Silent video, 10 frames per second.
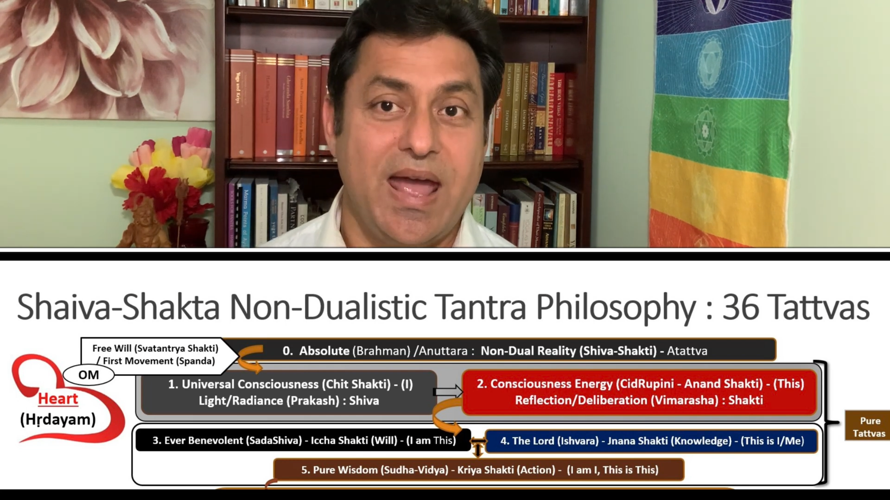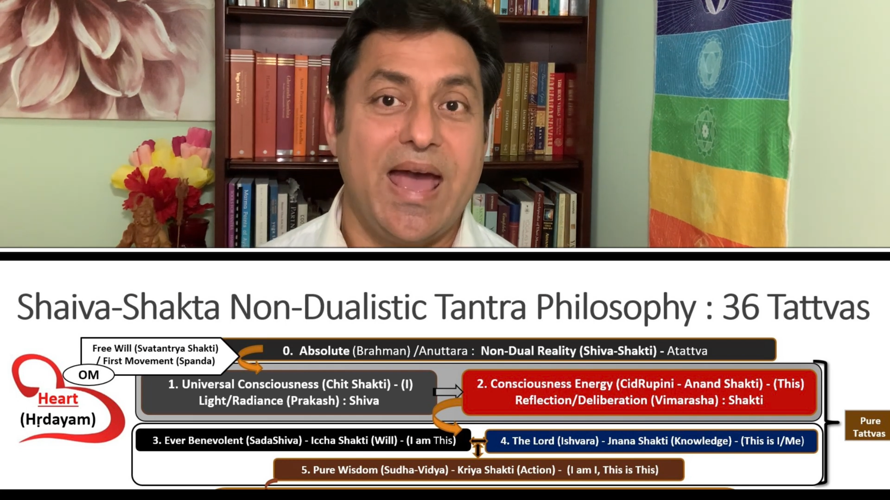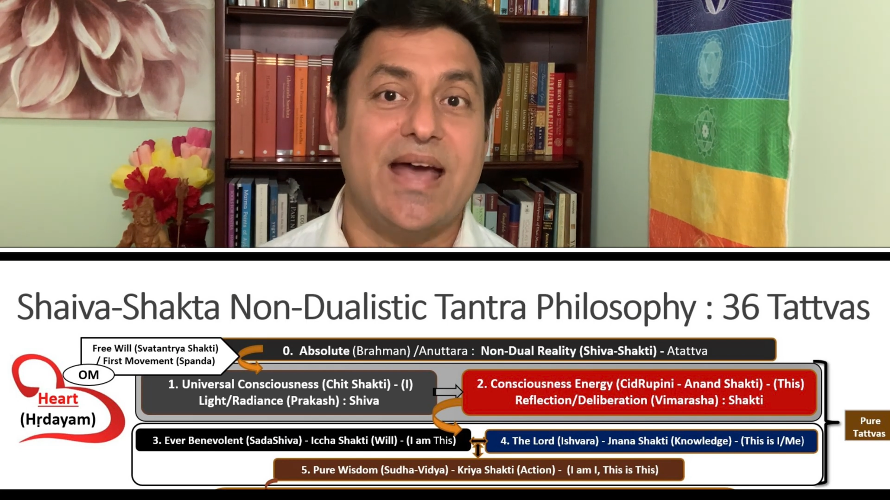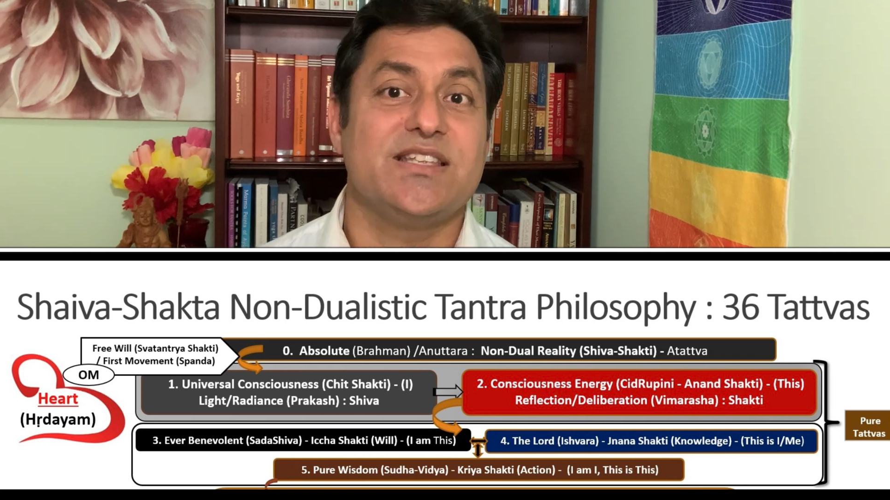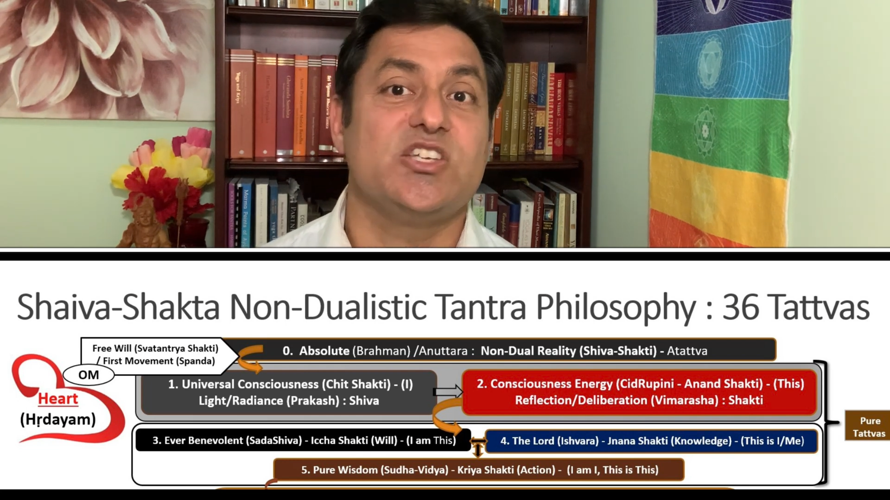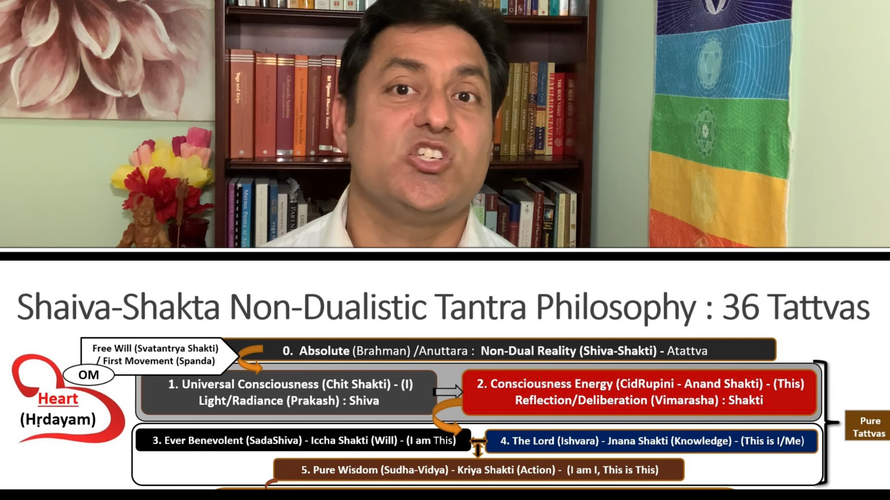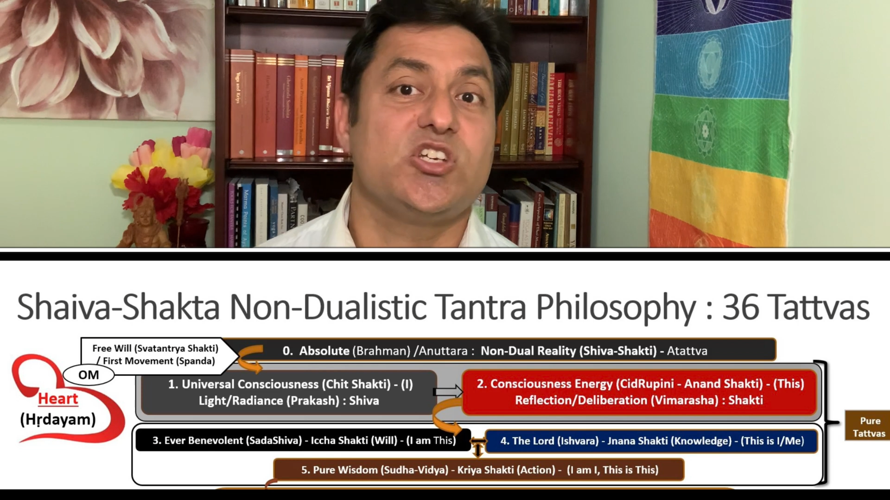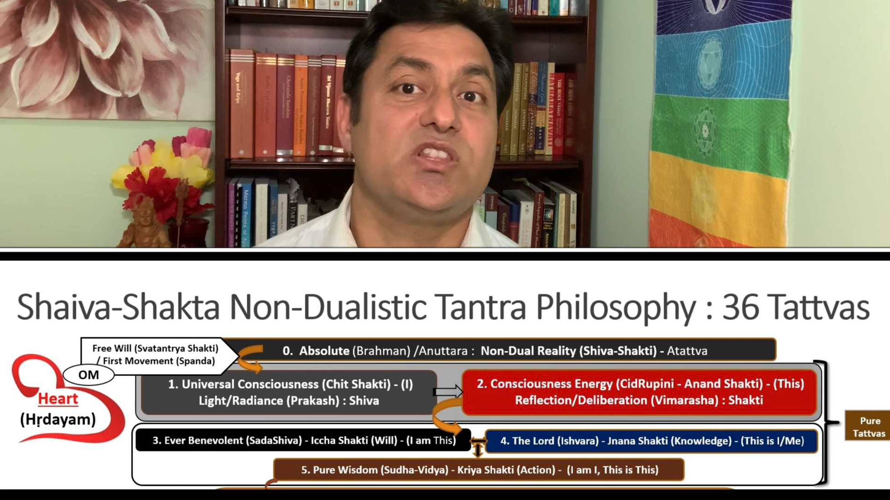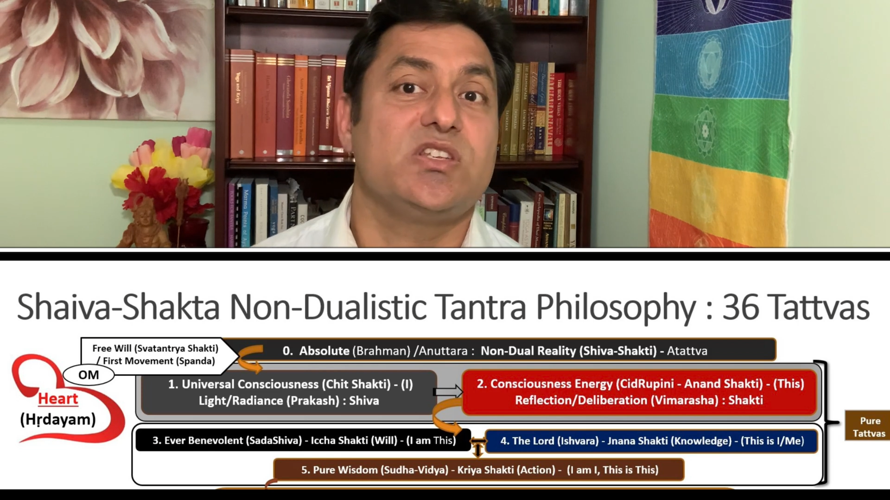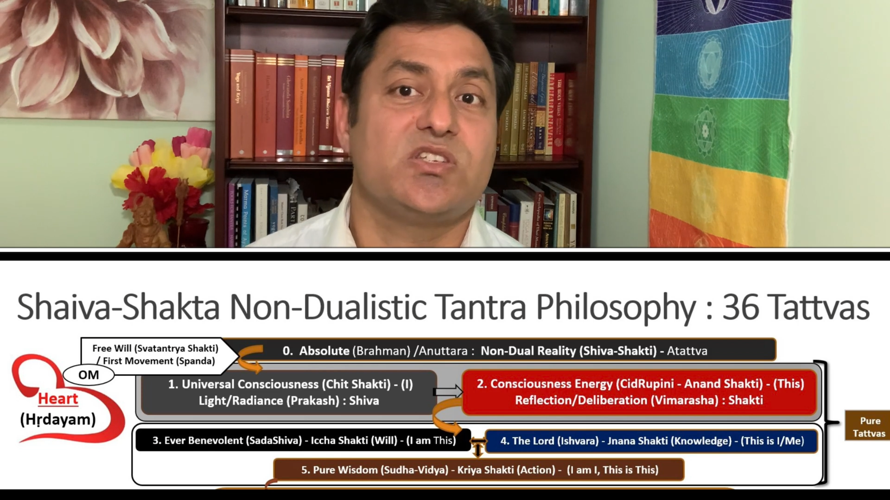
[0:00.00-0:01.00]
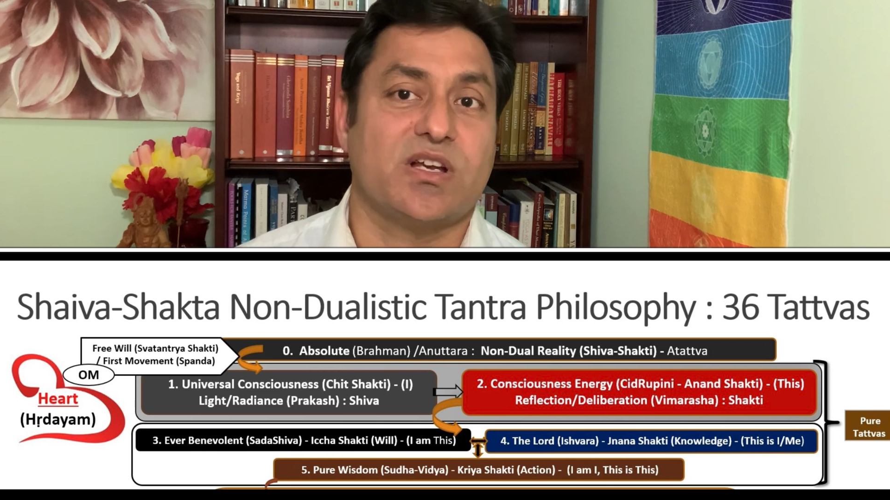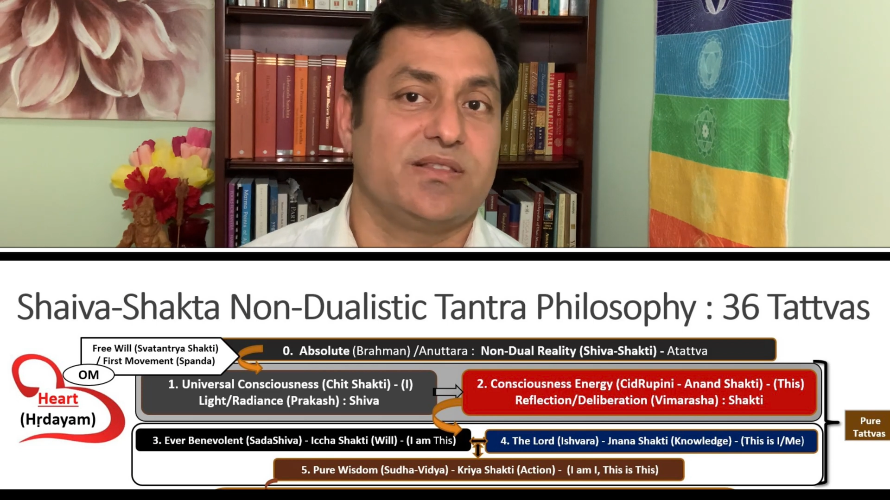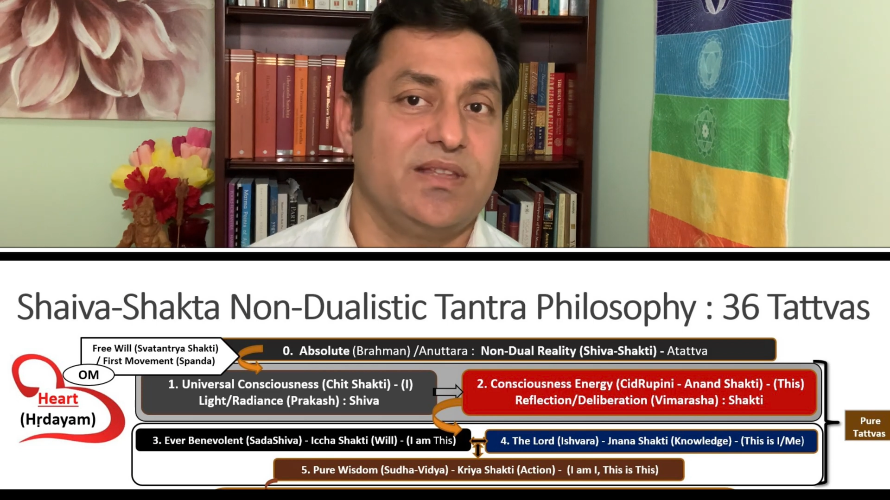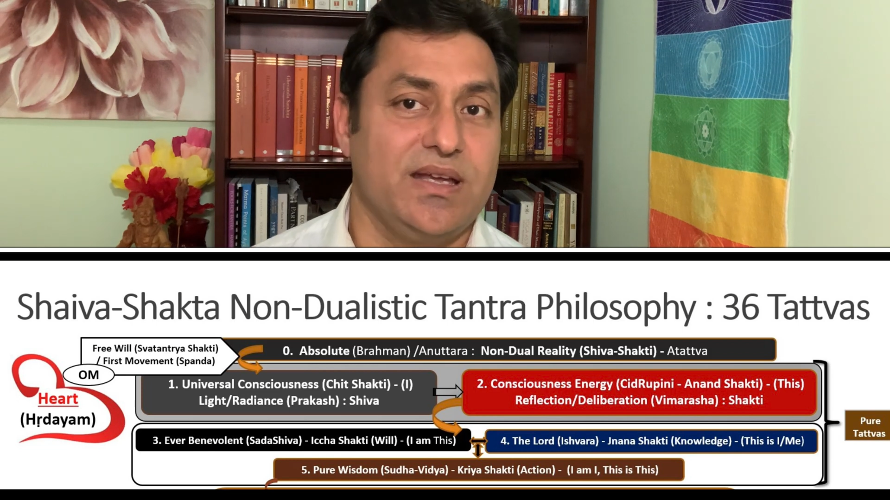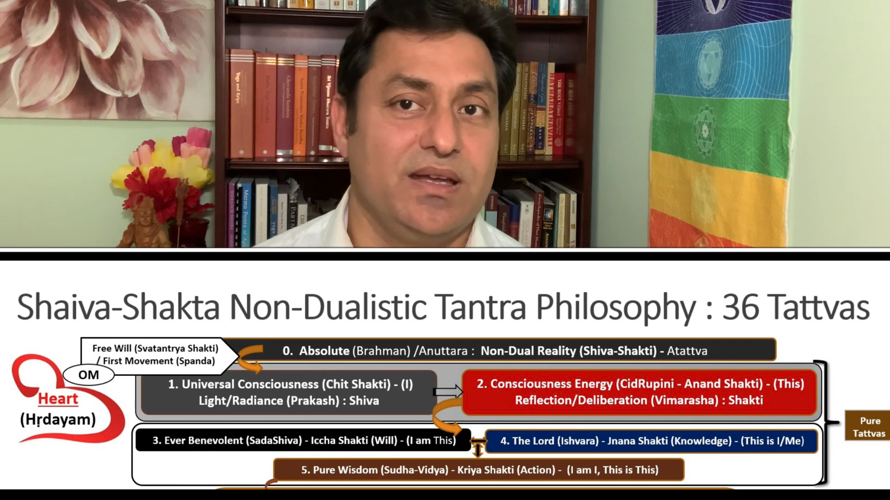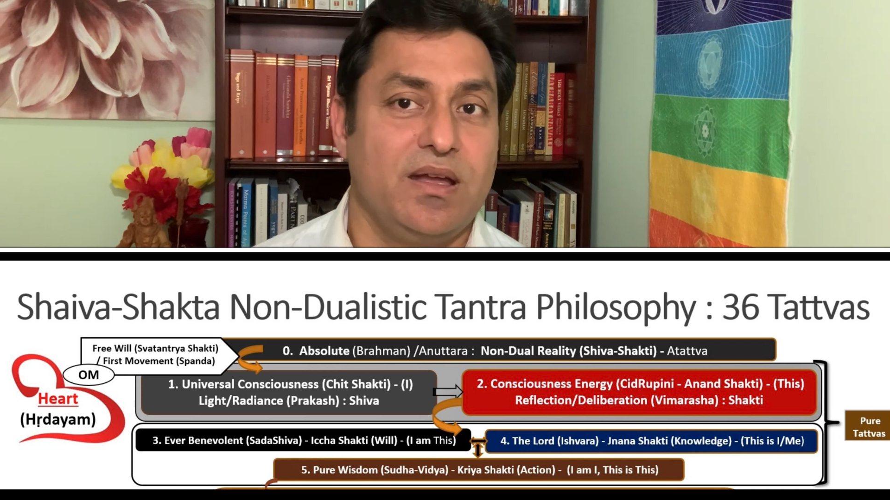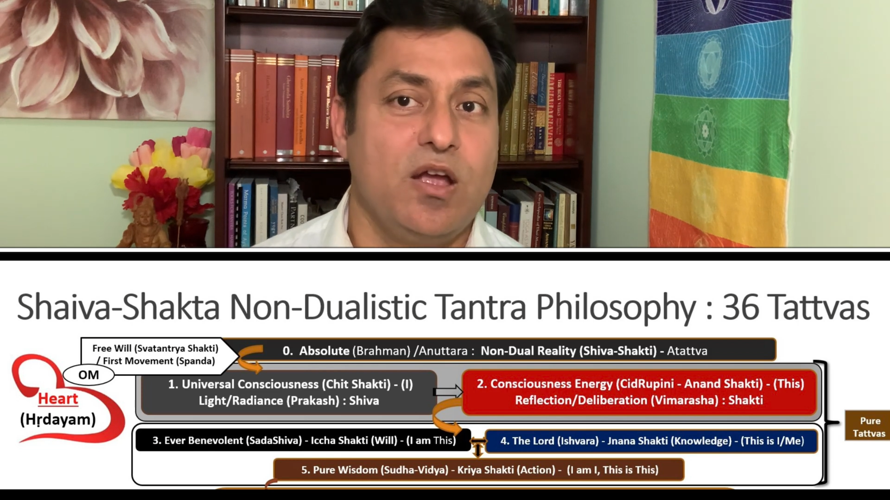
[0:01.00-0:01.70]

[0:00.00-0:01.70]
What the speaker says: as a Chitta Shakti